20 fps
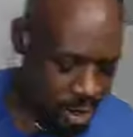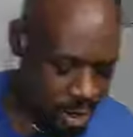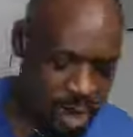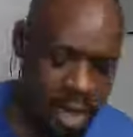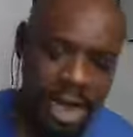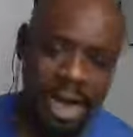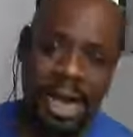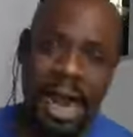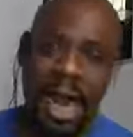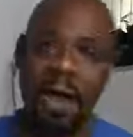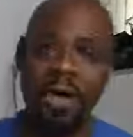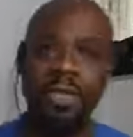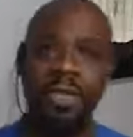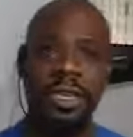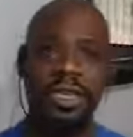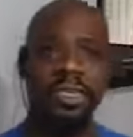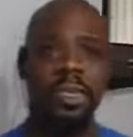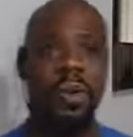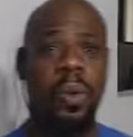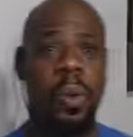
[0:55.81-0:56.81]
And all
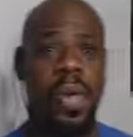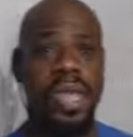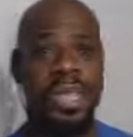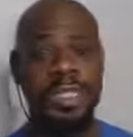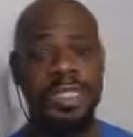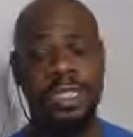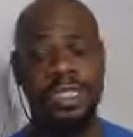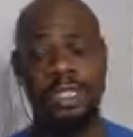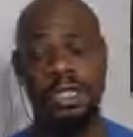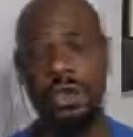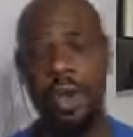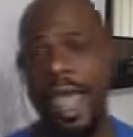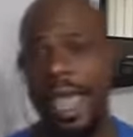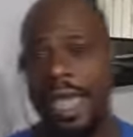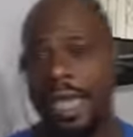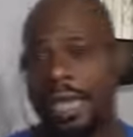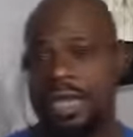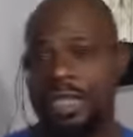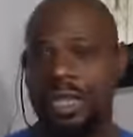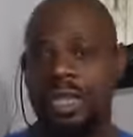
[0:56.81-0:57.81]
these are ways to
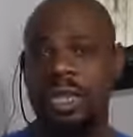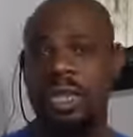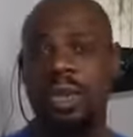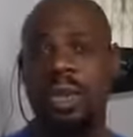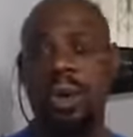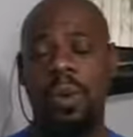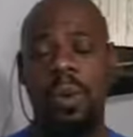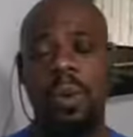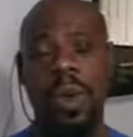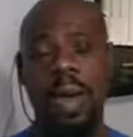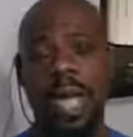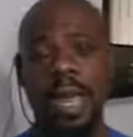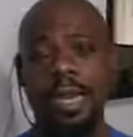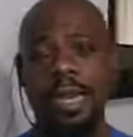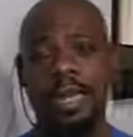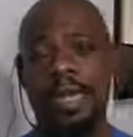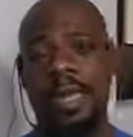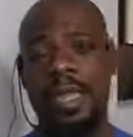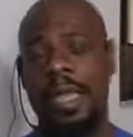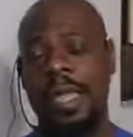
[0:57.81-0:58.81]
track it so you know
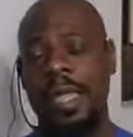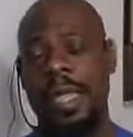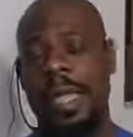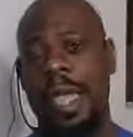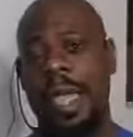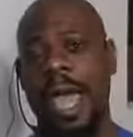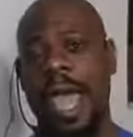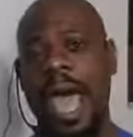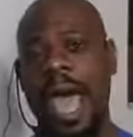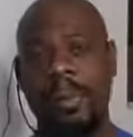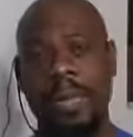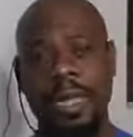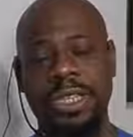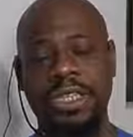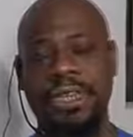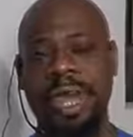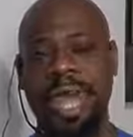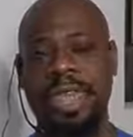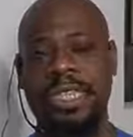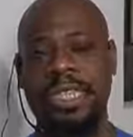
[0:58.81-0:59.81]
one, how
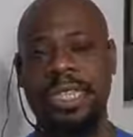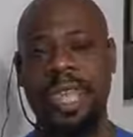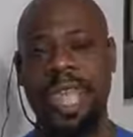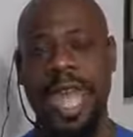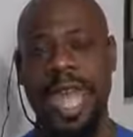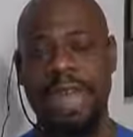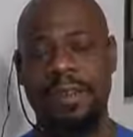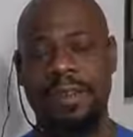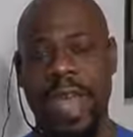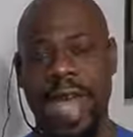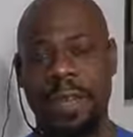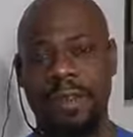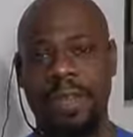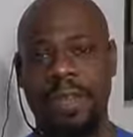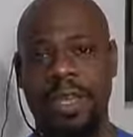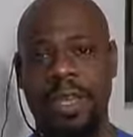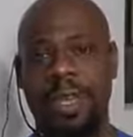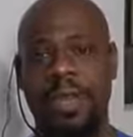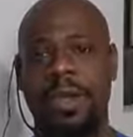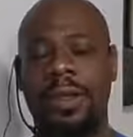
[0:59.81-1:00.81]
much you actually have out
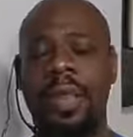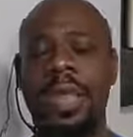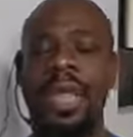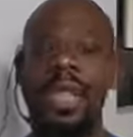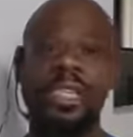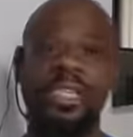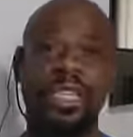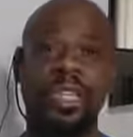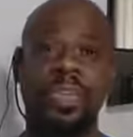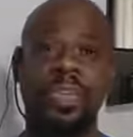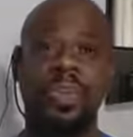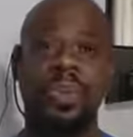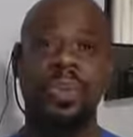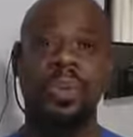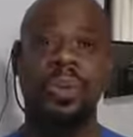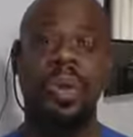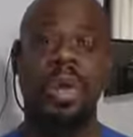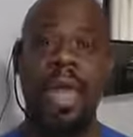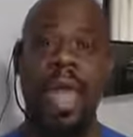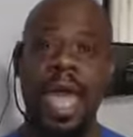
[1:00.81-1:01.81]
there, and two,
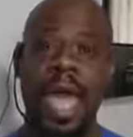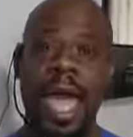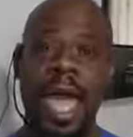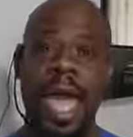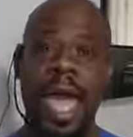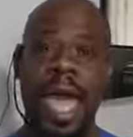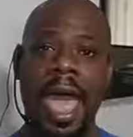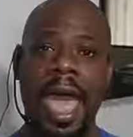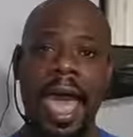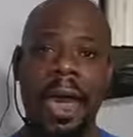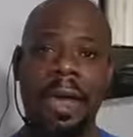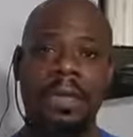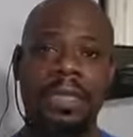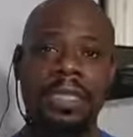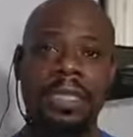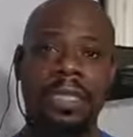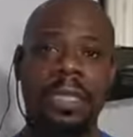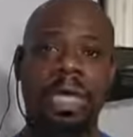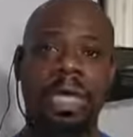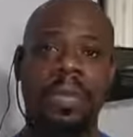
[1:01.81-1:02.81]
how
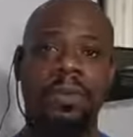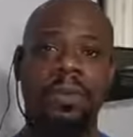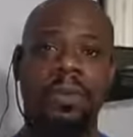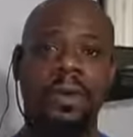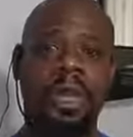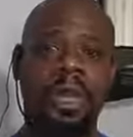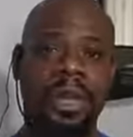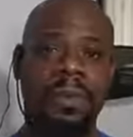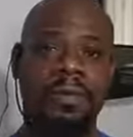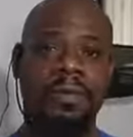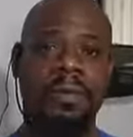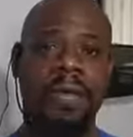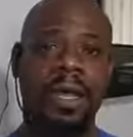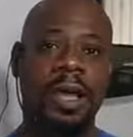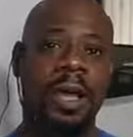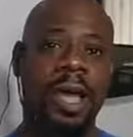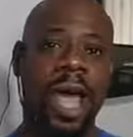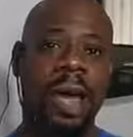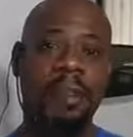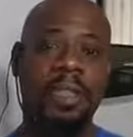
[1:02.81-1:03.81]
to get rid of
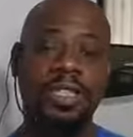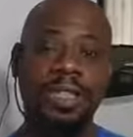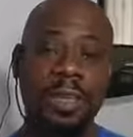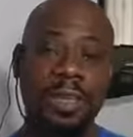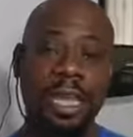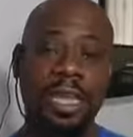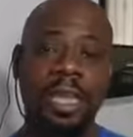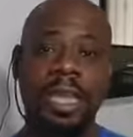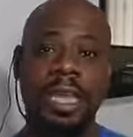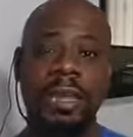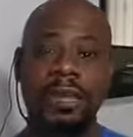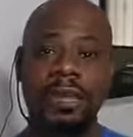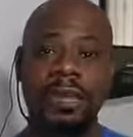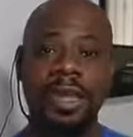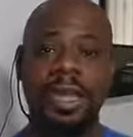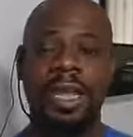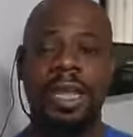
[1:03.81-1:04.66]
how much you need to get rid